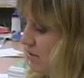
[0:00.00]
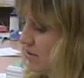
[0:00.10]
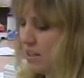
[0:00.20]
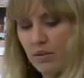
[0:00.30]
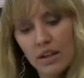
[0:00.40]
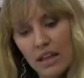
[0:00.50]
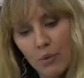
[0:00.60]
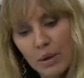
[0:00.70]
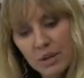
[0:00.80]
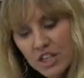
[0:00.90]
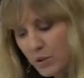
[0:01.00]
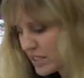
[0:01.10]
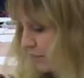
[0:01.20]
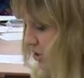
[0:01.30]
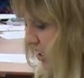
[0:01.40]
So what I'm going to do
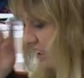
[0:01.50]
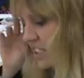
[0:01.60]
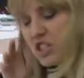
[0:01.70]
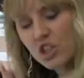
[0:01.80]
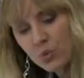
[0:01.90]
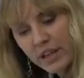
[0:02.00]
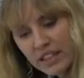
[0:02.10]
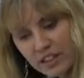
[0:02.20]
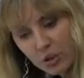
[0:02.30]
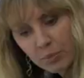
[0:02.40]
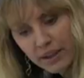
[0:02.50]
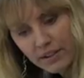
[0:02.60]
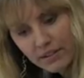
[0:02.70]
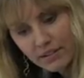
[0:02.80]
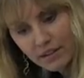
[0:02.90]
is I'm just going to listen to you read a little
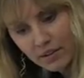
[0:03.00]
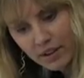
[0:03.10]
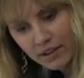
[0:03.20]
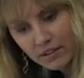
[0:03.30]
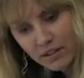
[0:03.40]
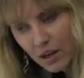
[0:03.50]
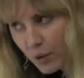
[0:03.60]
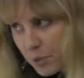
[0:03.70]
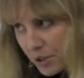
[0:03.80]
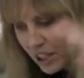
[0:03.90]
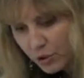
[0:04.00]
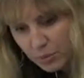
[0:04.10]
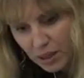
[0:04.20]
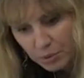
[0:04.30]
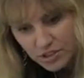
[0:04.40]
bit, okay? And we're going to pretend like we're
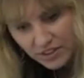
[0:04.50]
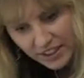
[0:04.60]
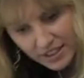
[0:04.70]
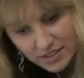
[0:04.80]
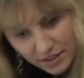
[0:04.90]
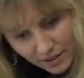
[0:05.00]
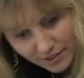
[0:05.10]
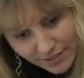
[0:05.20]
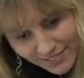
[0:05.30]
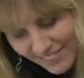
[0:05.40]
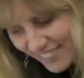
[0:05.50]
in a bubble so they can't see us.